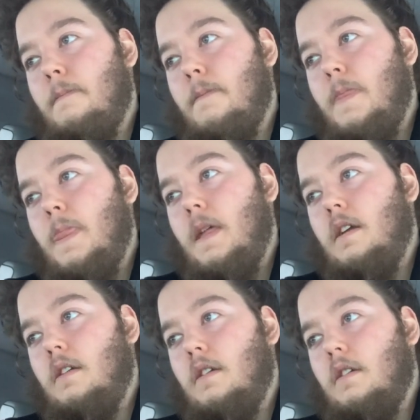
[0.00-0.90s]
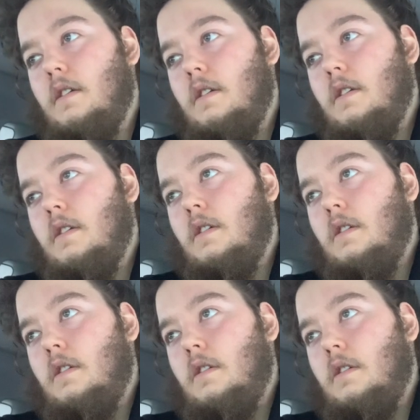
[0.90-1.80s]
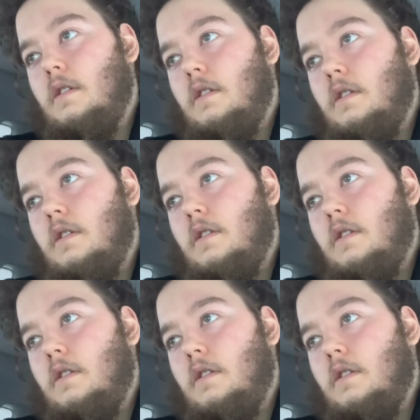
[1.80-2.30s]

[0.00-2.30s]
[no speech]